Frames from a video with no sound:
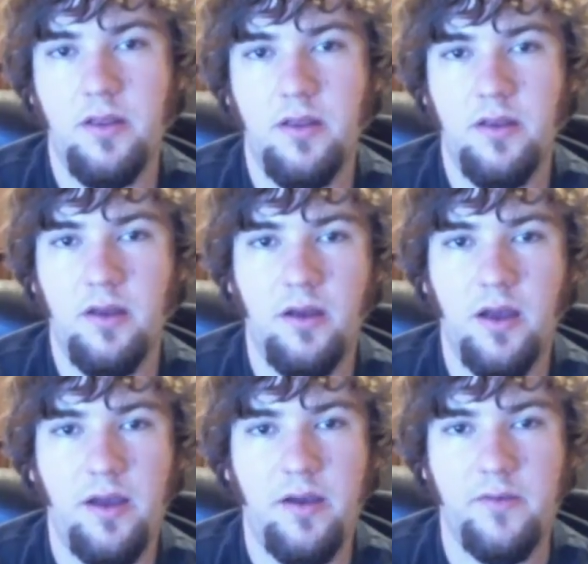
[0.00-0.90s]

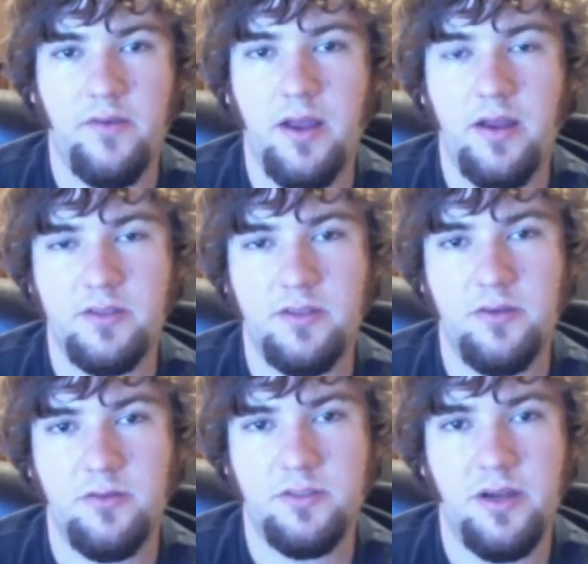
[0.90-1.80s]
I haven't had a single
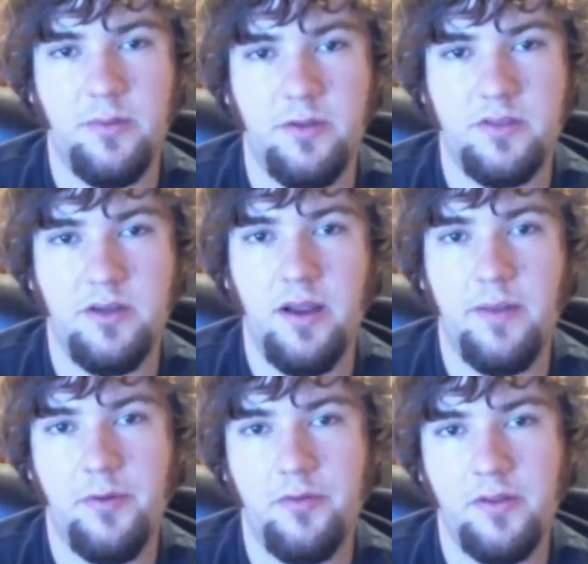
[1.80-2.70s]
jam that's not ammo
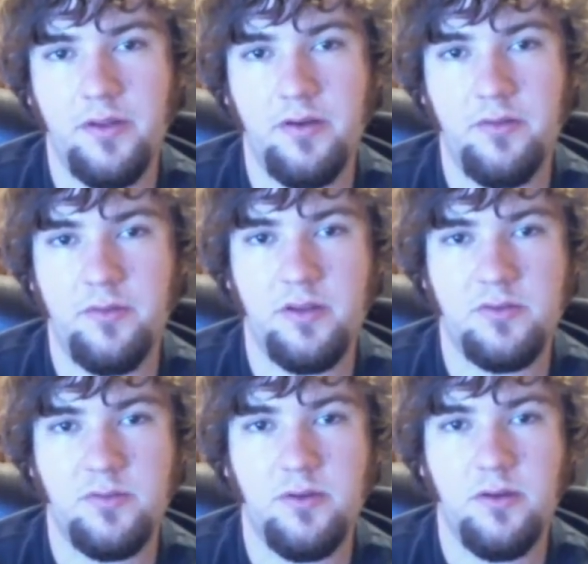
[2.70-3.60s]
related with this one,